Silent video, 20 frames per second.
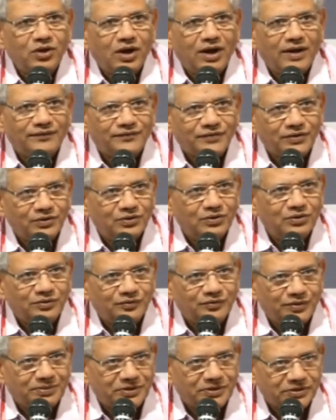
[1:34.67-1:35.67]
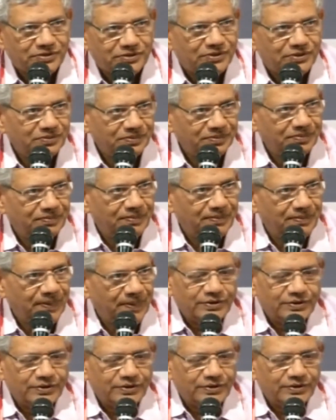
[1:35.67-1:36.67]
we presume. So it's only
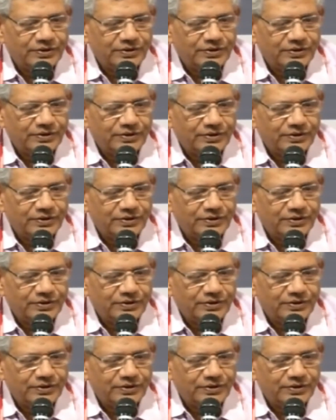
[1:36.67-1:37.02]
after lunch.